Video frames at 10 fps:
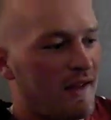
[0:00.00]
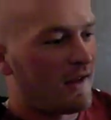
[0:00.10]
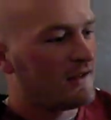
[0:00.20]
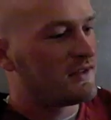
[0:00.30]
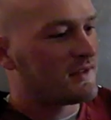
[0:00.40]

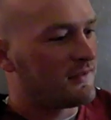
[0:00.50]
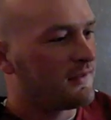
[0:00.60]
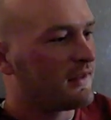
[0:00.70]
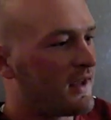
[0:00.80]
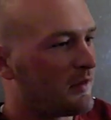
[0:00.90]
He's just a
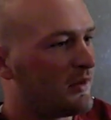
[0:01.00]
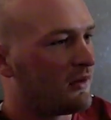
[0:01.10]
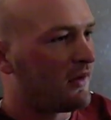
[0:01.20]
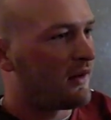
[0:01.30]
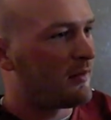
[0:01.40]
fun guy to be
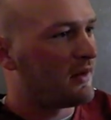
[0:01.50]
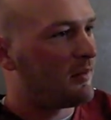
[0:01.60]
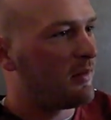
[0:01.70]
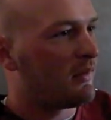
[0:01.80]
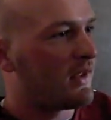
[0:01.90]
around.
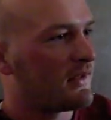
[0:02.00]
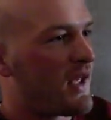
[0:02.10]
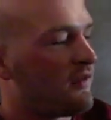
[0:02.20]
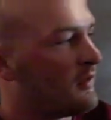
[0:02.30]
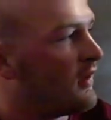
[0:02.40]
People like to
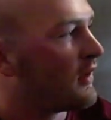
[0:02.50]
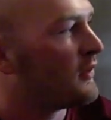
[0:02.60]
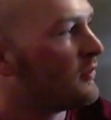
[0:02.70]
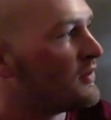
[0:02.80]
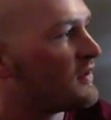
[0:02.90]
have him in the
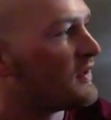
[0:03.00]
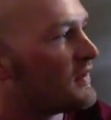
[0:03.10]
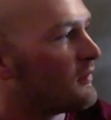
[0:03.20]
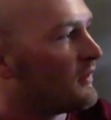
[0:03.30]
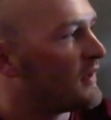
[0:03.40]
locker room just
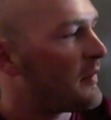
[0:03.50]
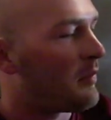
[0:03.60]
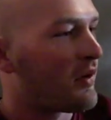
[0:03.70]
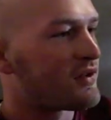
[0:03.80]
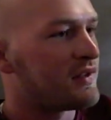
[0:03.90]
because the type
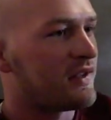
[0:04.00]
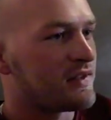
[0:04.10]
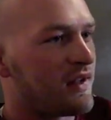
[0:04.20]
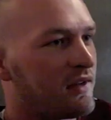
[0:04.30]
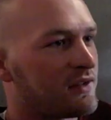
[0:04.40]
of person he
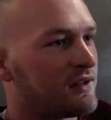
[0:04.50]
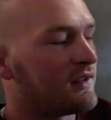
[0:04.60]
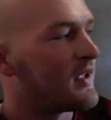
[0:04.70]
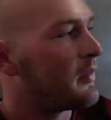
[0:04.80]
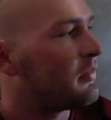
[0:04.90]
is, not
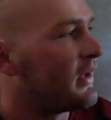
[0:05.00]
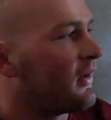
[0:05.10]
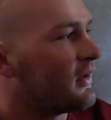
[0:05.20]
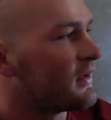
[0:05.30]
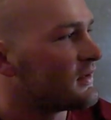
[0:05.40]
necessarily the type of
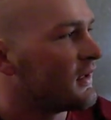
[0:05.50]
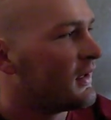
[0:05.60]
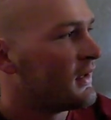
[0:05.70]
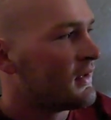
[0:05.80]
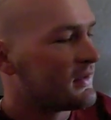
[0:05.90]
player he is.
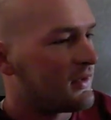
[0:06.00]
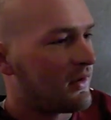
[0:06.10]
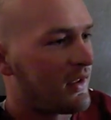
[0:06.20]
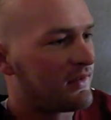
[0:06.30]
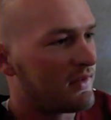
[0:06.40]
So
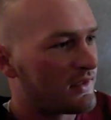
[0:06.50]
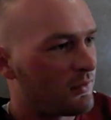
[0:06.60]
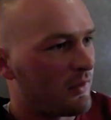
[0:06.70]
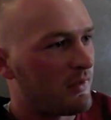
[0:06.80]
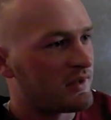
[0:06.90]
I think that's
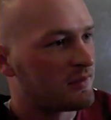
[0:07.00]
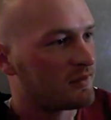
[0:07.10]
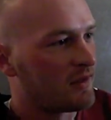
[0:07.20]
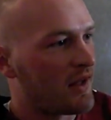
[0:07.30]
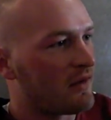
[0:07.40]
what makes
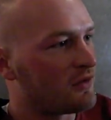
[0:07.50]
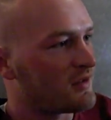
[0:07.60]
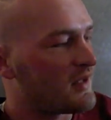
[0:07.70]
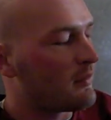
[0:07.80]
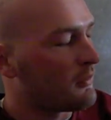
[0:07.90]
Kleiner
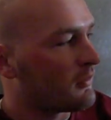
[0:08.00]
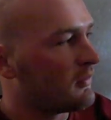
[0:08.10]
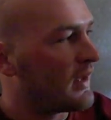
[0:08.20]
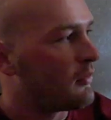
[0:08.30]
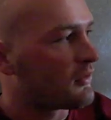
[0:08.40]
just
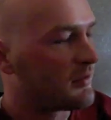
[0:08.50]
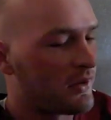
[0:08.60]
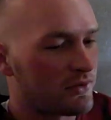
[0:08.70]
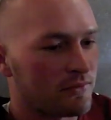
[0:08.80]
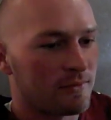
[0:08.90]
that more
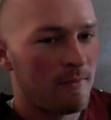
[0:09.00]
special.